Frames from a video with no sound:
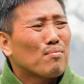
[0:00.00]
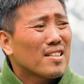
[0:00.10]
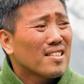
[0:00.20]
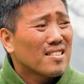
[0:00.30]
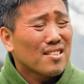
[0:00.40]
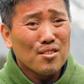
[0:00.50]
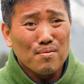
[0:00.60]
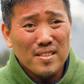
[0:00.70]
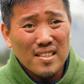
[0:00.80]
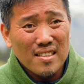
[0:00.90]
Please help
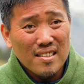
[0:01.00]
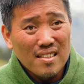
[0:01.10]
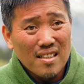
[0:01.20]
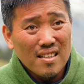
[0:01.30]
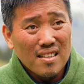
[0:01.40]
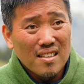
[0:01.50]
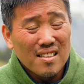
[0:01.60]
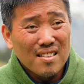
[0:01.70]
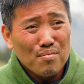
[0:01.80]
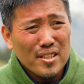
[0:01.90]
me.
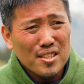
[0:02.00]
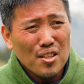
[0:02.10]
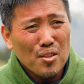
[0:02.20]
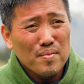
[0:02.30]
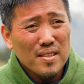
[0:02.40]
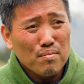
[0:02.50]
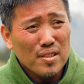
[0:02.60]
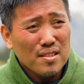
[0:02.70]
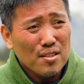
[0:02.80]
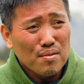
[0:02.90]
Please help me.
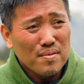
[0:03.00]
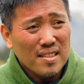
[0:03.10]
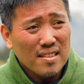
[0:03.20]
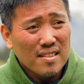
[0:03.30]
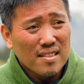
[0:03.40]
Please help me.